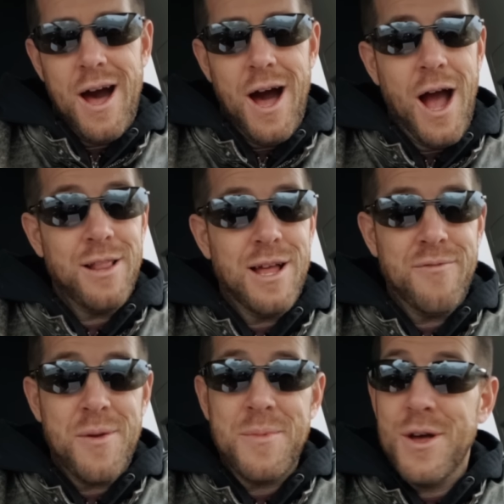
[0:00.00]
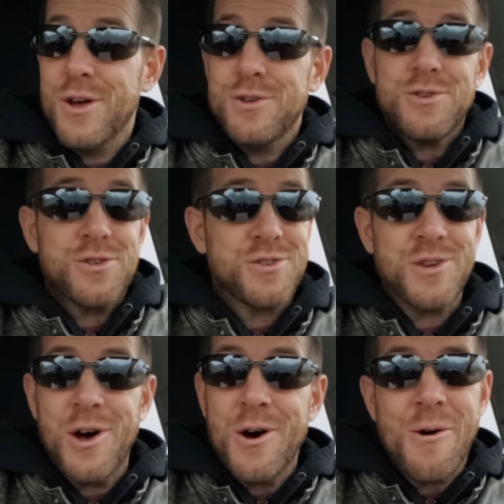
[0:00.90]
I love him
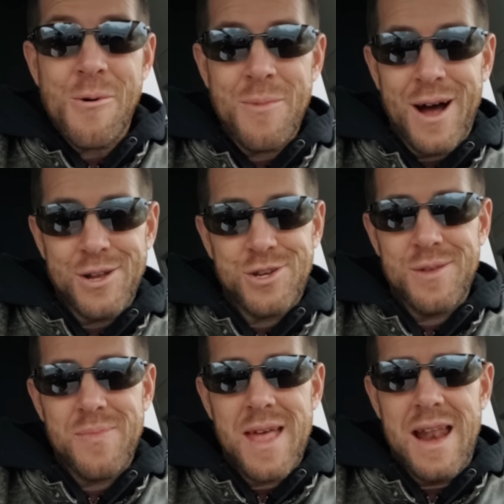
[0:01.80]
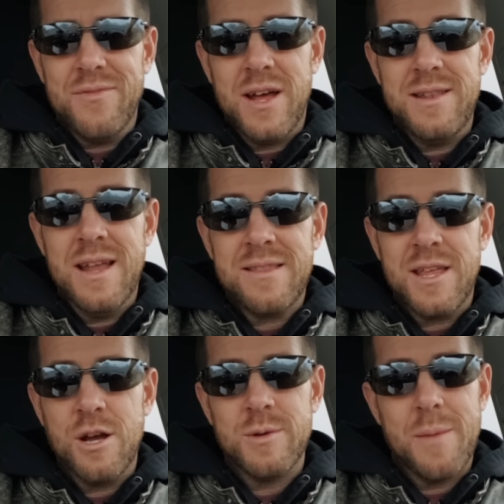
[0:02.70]
so much, and I've done
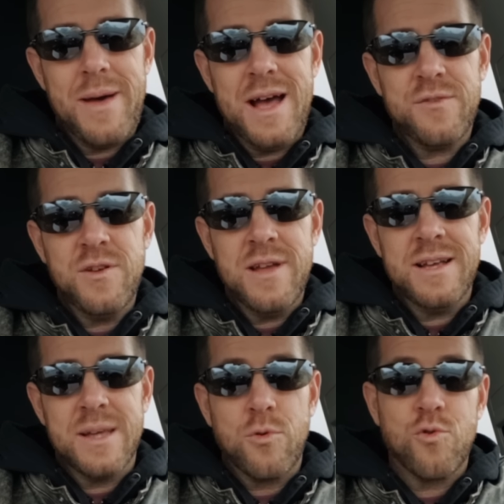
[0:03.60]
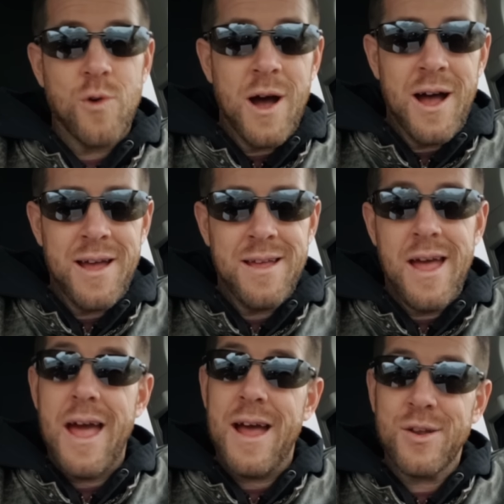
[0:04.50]
nothing over the past few days except cry
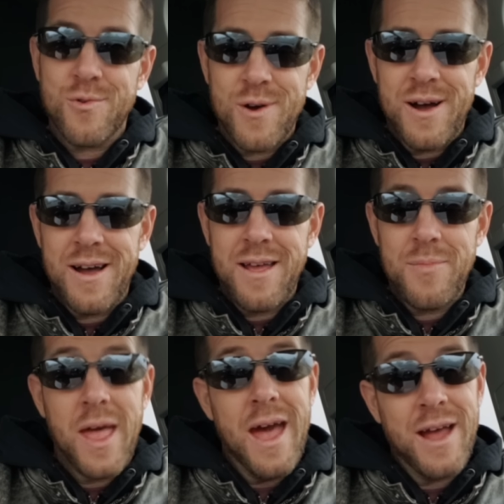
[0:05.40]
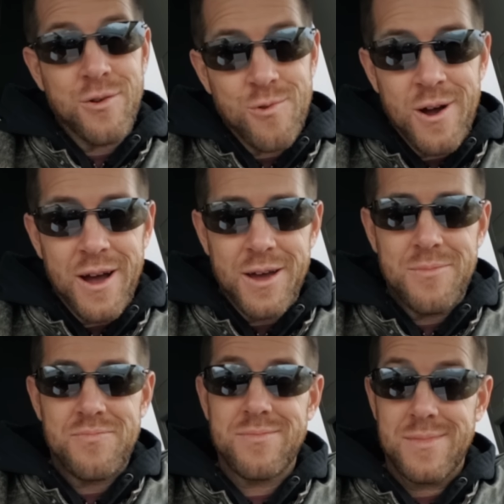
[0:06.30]
and cry and cry.
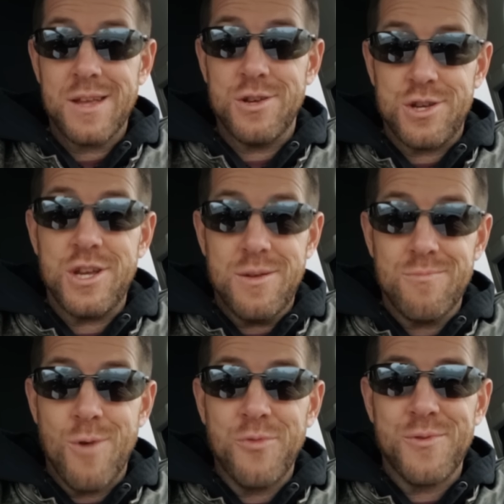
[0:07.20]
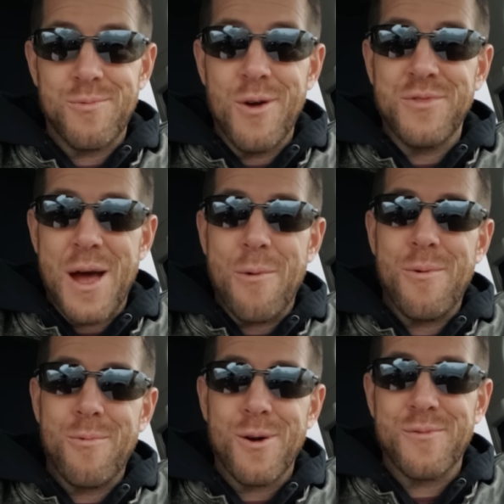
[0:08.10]
She wrote that
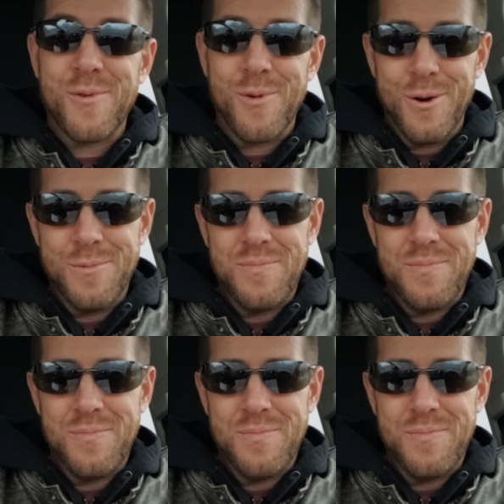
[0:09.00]
word for word.